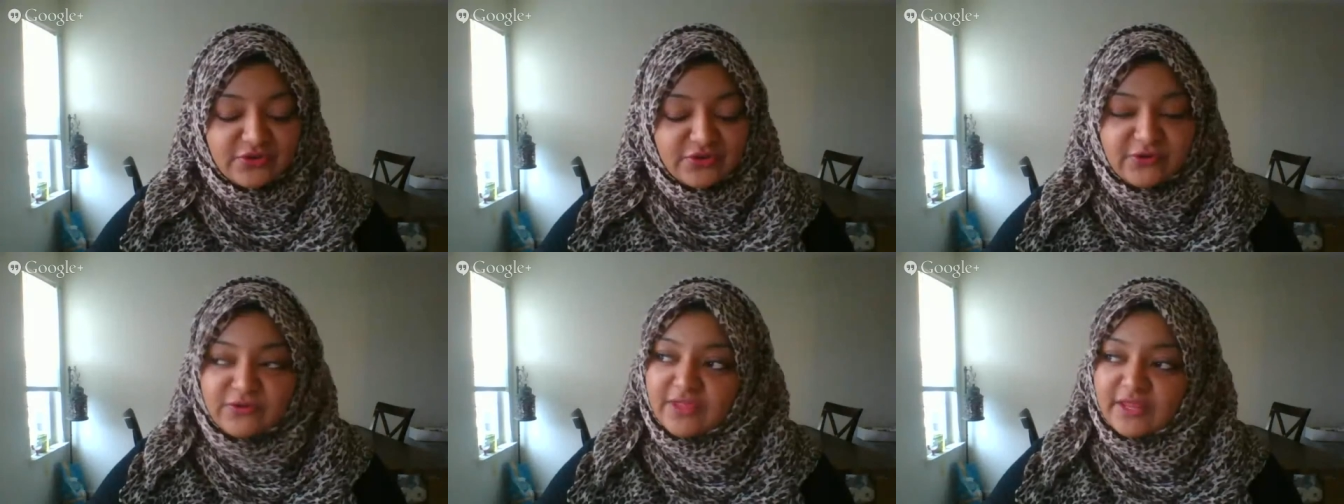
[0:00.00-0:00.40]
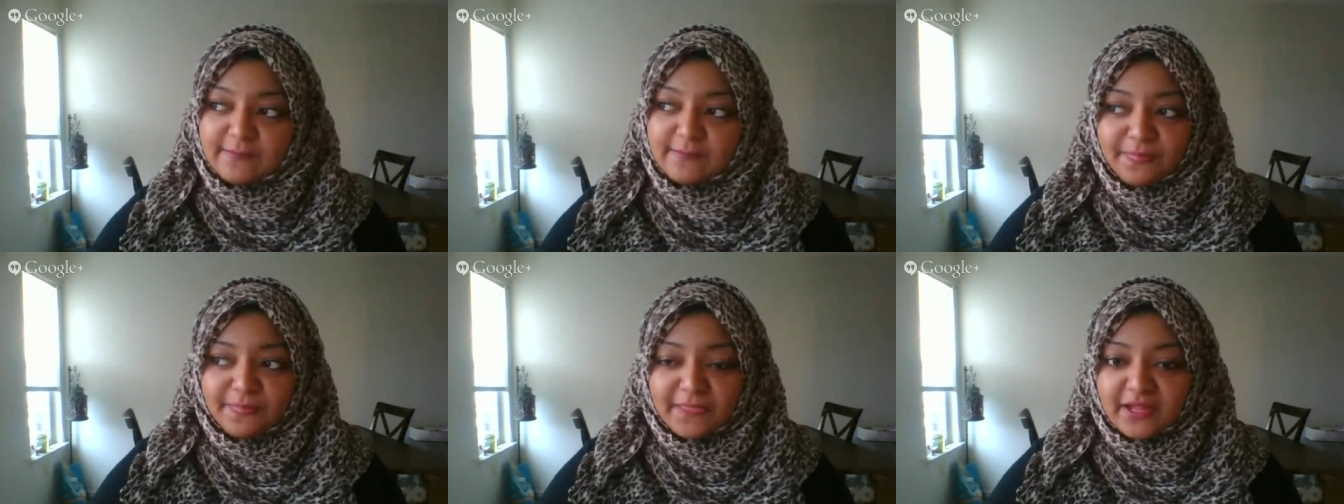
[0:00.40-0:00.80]
through.
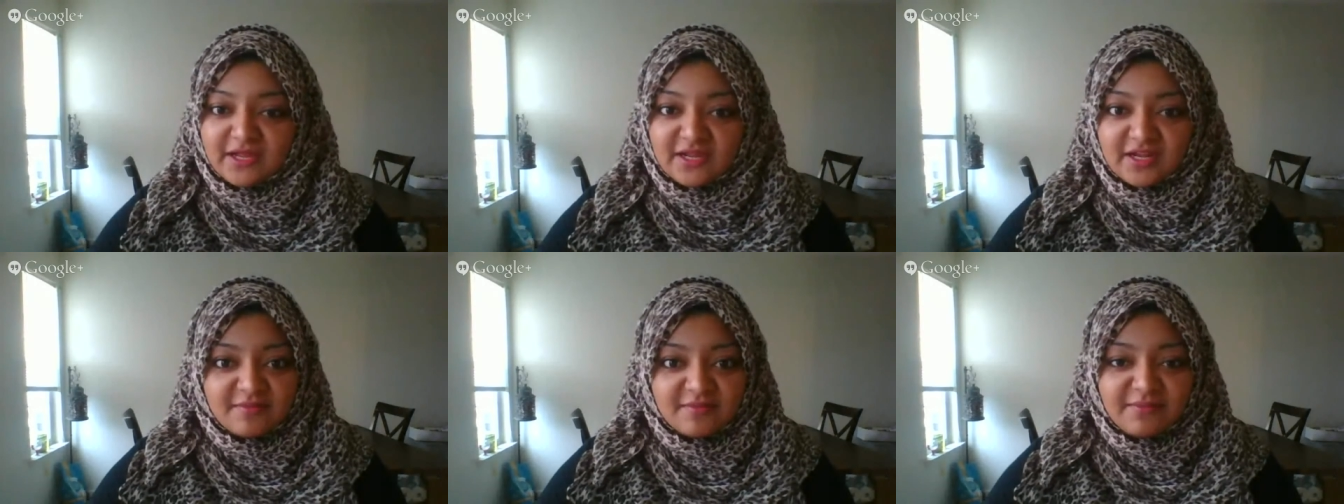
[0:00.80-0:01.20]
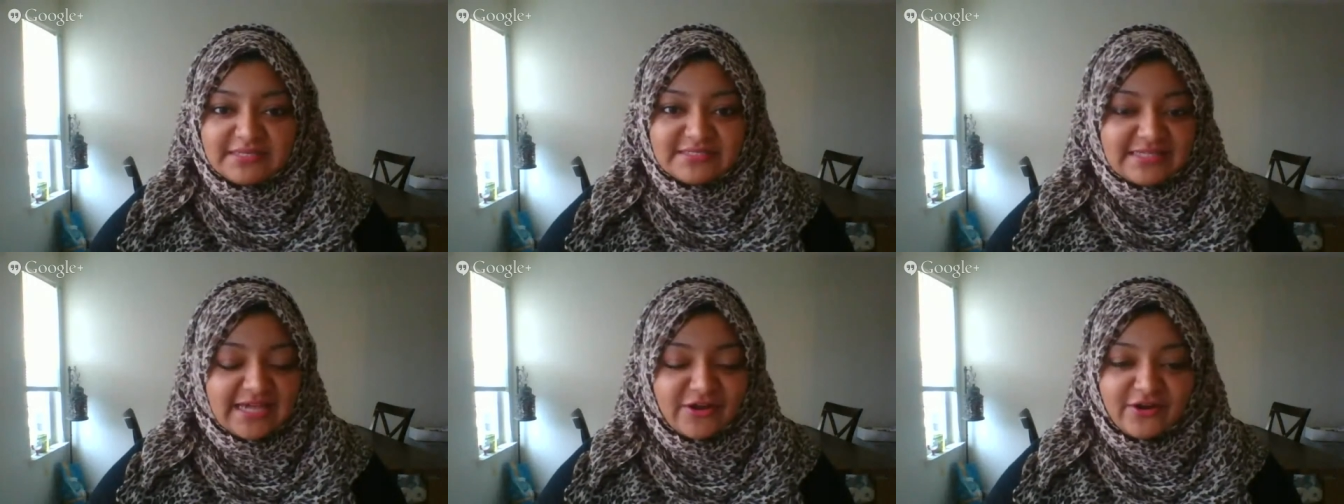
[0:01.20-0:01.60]
Then by
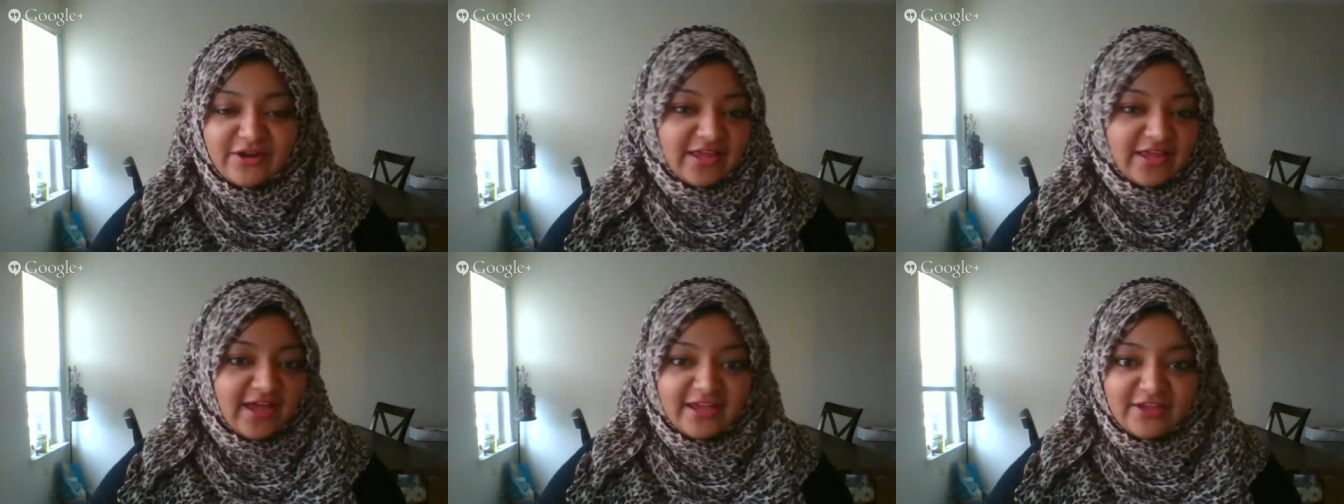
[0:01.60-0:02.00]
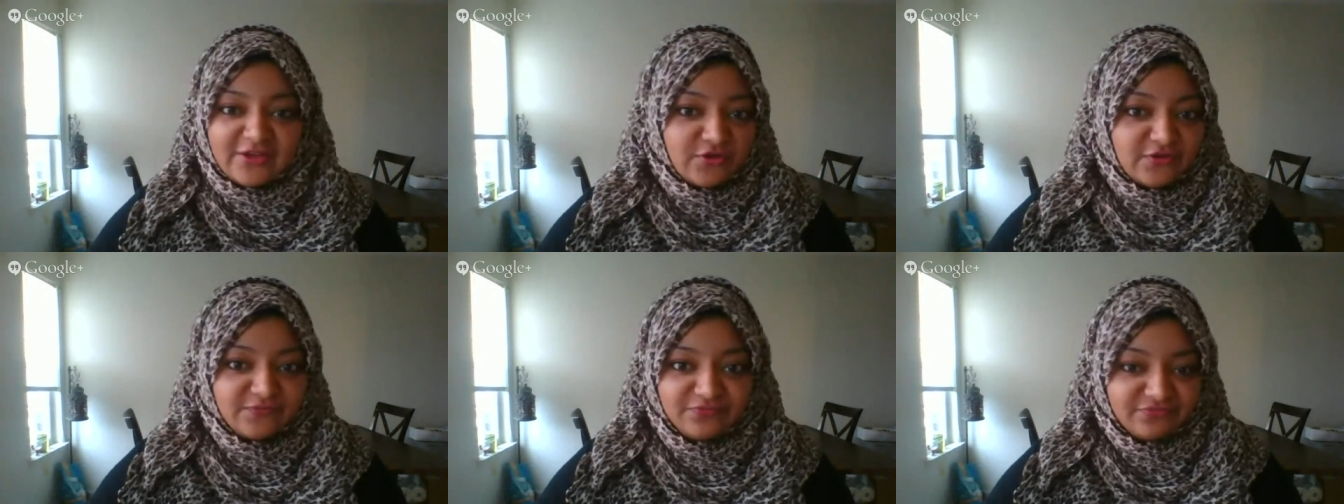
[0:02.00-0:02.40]
Saturday, I
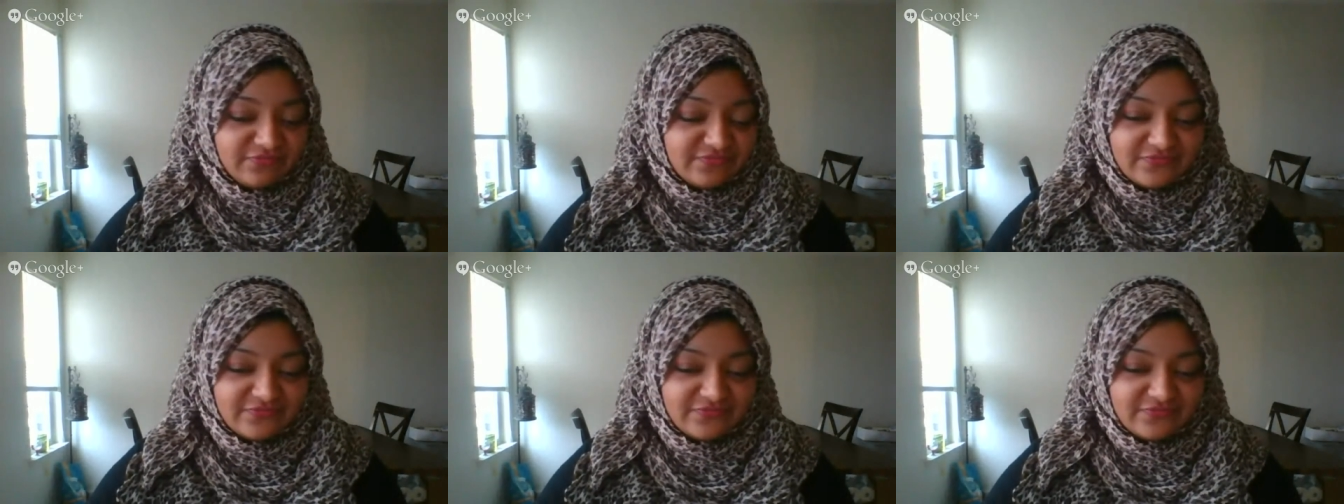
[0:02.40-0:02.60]
couldn't.